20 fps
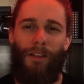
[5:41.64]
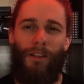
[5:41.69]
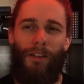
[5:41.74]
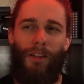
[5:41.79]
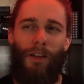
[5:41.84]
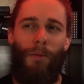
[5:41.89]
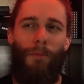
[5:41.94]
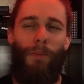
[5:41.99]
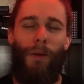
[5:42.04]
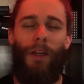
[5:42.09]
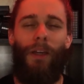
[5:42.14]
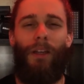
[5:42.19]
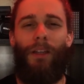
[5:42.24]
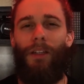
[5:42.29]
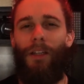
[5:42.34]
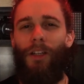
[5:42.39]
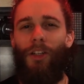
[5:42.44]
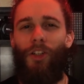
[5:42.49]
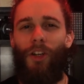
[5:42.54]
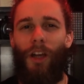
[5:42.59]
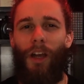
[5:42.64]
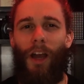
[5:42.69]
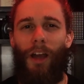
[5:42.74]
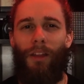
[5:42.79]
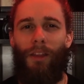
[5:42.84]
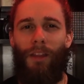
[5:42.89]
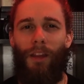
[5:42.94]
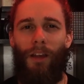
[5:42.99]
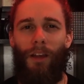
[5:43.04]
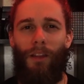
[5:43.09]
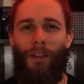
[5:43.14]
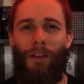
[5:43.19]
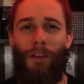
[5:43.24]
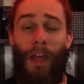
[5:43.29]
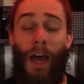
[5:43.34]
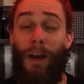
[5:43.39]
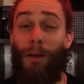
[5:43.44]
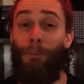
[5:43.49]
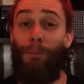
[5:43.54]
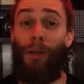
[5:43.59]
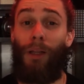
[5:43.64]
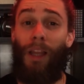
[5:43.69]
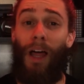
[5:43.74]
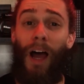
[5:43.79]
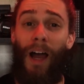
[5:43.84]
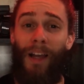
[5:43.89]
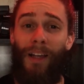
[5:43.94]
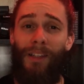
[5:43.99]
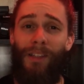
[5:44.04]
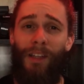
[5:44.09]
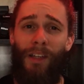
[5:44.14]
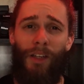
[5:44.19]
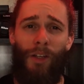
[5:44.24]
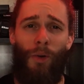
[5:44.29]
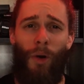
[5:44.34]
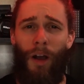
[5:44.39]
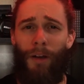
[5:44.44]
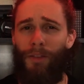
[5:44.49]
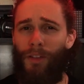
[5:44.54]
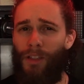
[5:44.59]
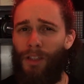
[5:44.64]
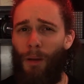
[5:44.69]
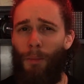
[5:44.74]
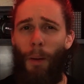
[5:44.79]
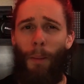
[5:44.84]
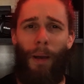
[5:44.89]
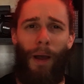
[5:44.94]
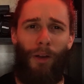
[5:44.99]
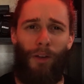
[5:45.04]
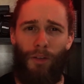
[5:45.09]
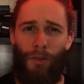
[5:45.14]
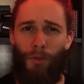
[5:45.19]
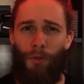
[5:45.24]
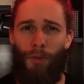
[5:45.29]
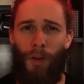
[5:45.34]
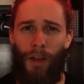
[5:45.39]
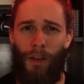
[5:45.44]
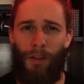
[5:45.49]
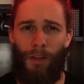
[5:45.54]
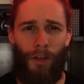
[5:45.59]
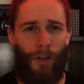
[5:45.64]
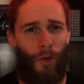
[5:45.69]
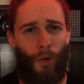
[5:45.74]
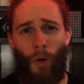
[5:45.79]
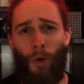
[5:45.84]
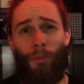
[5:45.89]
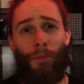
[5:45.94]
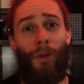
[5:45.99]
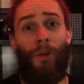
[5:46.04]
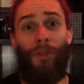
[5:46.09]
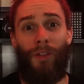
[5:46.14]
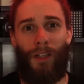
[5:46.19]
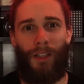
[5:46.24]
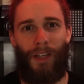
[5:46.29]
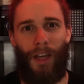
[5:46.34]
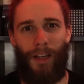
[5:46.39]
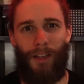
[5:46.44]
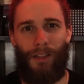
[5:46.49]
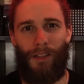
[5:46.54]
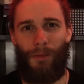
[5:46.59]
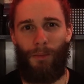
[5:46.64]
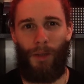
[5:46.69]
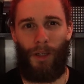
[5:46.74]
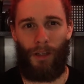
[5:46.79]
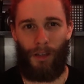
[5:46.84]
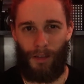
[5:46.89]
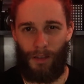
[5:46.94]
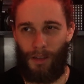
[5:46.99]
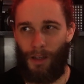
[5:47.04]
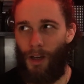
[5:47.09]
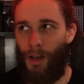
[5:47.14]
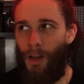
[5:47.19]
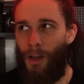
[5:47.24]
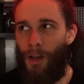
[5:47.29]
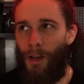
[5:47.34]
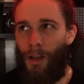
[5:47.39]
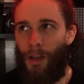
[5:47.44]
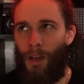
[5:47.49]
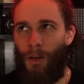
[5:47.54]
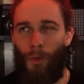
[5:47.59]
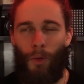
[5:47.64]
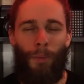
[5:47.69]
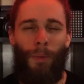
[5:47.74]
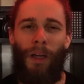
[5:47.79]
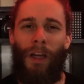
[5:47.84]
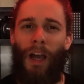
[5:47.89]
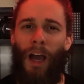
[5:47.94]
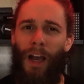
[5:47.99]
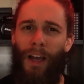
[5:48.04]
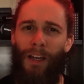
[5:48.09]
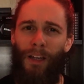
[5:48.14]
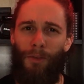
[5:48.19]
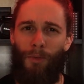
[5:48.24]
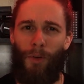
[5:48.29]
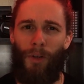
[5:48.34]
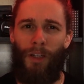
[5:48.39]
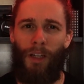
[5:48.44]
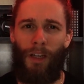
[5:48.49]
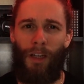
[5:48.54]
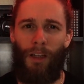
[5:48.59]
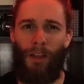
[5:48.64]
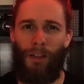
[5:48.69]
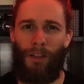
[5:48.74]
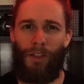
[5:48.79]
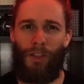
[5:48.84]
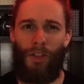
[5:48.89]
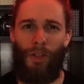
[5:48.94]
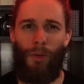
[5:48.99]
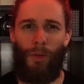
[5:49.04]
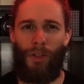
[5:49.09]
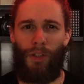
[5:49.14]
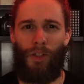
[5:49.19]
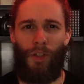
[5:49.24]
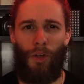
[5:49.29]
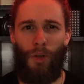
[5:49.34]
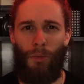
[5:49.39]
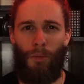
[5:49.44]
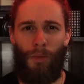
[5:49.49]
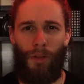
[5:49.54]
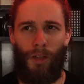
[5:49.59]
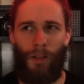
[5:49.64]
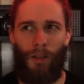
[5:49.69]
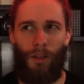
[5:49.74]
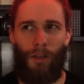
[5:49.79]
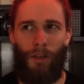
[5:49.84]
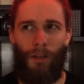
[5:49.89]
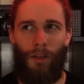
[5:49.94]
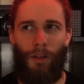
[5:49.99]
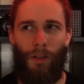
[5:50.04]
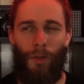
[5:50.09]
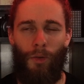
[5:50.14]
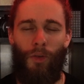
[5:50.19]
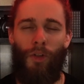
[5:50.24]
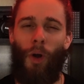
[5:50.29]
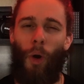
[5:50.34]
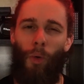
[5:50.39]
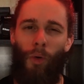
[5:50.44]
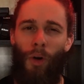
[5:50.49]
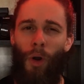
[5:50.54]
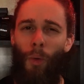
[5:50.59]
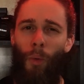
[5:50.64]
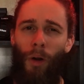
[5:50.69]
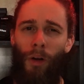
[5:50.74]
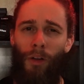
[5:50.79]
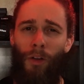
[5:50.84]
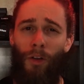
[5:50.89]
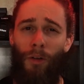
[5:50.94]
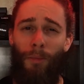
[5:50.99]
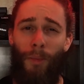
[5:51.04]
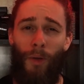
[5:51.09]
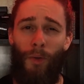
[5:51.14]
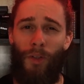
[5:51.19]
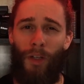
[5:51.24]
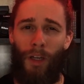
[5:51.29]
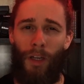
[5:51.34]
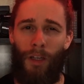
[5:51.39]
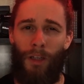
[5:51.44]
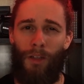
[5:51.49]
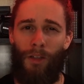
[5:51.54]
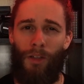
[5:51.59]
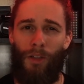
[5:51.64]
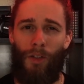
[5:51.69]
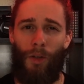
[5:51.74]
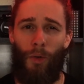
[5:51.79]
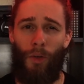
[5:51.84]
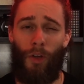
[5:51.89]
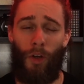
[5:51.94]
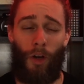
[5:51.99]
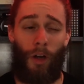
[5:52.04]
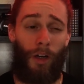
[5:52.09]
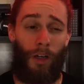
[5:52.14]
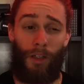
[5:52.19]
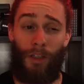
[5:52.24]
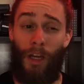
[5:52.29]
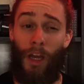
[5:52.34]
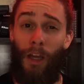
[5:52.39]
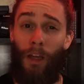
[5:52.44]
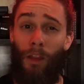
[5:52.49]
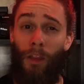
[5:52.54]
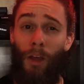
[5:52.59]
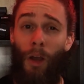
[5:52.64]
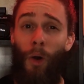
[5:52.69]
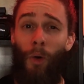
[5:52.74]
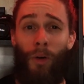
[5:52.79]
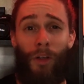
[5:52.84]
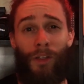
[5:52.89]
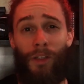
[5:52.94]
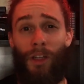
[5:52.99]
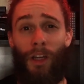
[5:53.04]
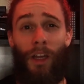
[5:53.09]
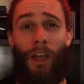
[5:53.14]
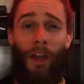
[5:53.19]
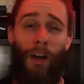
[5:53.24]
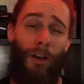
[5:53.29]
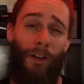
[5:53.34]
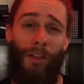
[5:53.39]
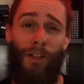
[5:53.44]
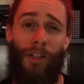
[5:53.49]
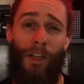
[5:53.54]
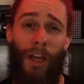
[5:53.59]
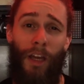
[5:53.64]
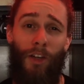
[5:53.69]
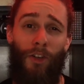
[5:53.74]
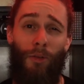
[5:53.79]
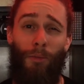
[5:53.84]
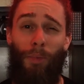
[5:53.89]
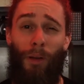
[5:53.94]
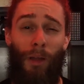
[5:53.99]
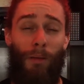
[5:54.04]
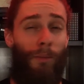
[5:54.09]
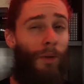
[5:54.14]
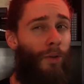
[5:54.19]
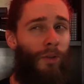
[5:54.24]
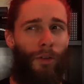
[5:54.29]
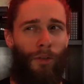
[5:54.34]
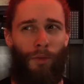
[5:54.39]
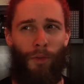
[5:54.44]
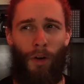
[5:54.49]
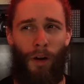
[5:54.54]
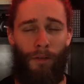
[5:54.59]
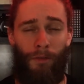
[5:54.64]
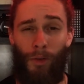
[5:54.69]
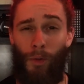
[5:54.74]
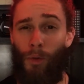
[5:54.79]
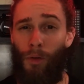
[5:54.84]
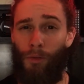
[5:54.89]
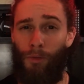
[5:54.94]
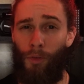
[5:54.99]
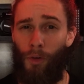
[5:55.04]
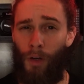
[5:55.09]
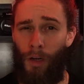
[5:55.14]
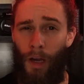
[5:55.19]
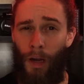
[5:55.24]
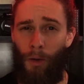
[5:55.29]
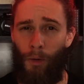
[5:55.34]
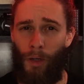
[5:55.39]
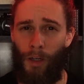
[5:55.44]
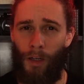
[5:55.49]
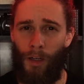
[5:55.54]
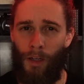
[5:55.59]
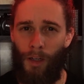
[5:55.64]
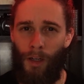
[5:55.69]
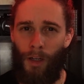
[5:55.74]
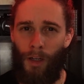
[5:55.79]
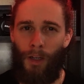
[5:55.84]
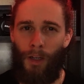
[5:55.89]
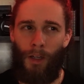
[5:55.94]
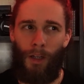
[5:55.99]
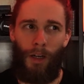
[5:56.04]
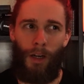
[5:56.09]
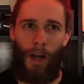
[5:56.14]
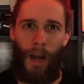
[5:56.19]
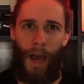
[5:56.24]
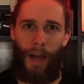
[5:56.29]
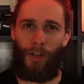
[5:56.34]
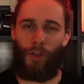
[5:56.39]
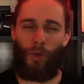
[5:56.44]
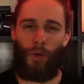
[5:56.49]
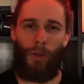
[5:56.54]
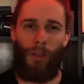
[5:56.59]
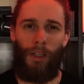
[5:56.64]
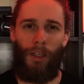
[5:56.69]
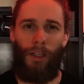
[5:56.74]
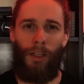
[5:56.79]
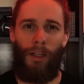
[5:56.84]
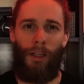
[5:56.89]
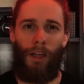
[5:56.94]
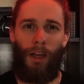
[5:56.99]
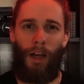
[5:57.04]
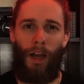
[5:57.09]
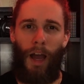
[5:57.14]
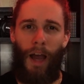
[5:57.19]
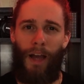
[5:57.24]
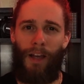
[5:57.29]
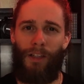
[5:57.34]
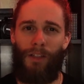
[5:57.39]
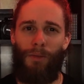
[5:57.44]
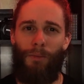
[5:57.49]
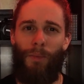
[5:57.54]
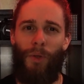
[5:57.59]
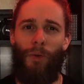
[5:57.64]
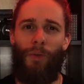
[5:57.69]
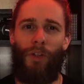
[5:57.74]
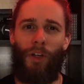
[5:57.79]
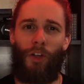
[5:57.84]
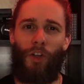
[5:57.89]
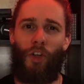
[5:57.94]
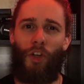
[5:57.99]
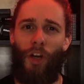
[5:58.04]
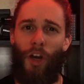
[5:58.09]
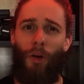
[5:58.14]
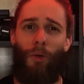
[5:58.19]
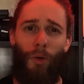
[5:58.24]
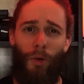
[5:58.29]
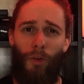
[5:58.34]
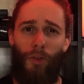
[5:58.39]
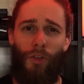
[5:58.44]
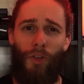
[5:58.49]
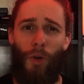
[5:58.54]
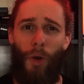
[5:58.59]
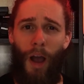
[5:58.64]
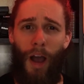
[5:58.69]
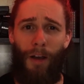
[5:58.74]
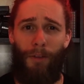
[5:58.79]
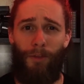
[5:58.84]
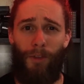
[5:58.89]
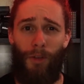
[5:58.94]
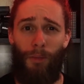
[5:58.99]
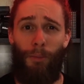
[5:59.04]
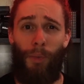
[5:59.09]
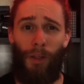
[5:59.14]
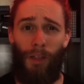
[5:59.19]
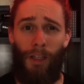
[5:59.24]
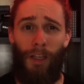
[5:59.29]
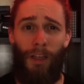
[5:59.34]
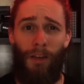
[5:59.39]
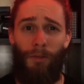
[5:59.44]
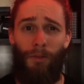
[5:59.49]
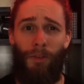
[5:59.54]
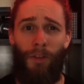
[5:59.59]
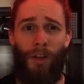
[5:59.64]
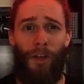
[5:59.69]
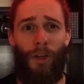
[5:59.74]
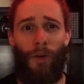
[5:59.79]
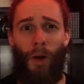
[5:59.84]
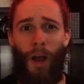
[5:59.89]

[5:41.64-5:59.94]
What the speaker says: to be a DJ, I think that implies that you have some amount of faith in your own music taste, because it would be kind of ridiculous to assume that you don't know what good music is, so you're going to take the onus to get on stage and play music for everyone for an hour. Naturally, as music sharers, you have to believe that you